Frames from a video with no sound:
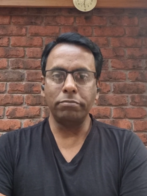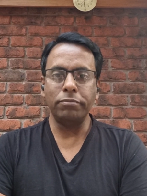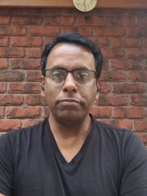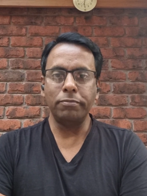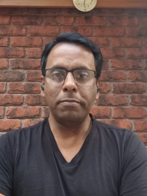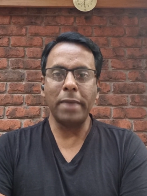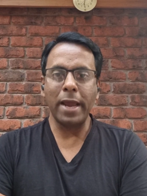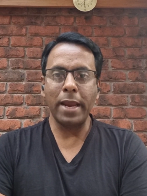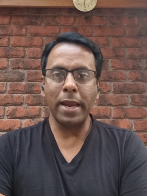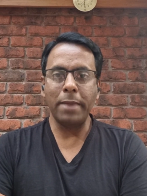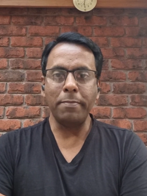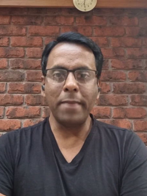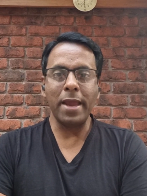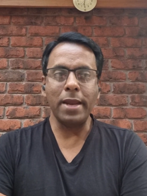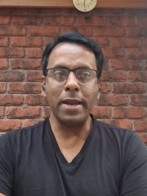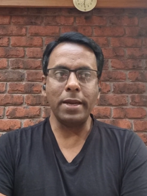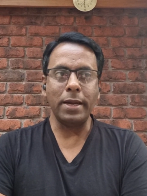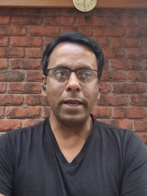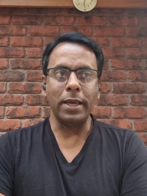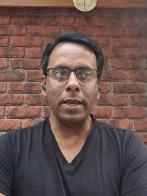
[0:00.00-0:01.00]

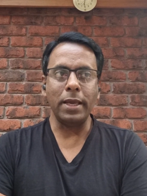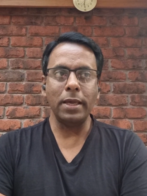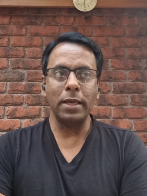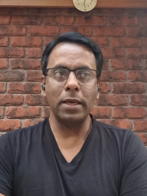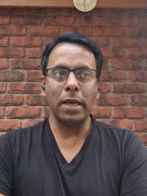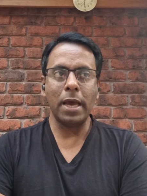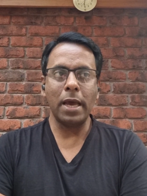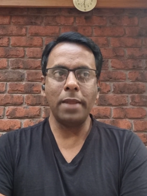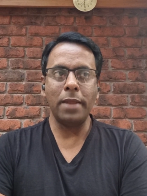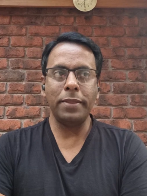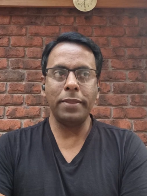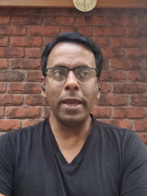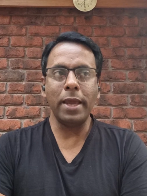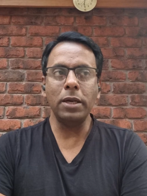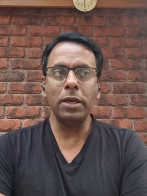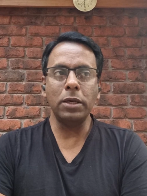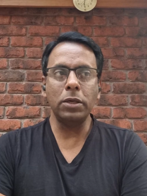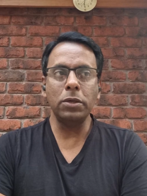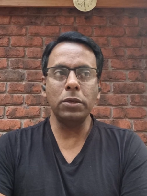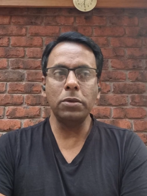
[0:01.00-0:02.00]
mainly, and they
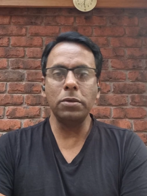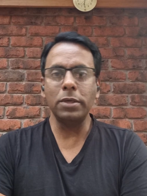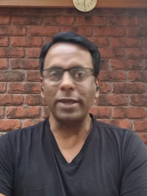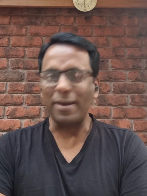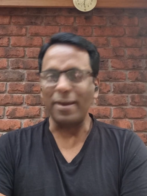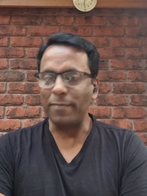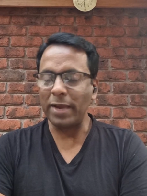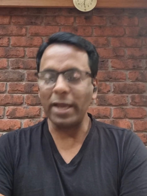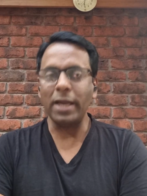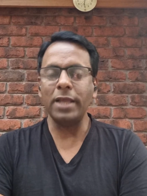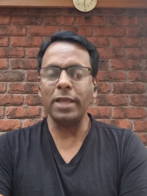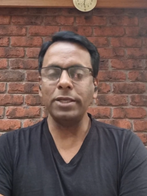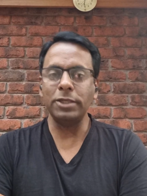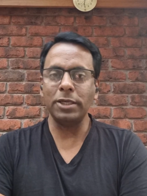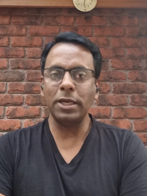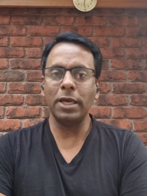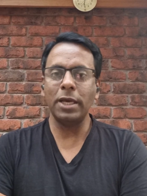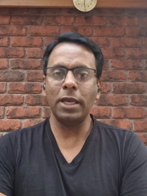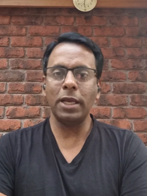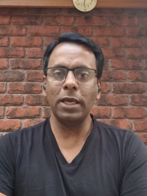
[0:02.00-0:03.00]
include chemical
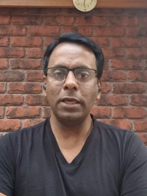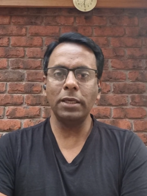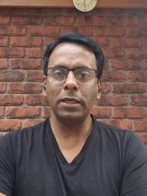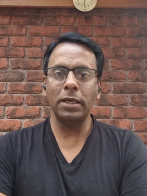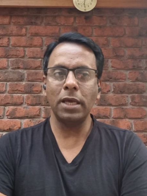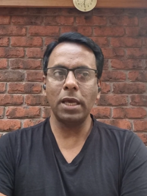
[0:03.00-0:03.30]
engineering,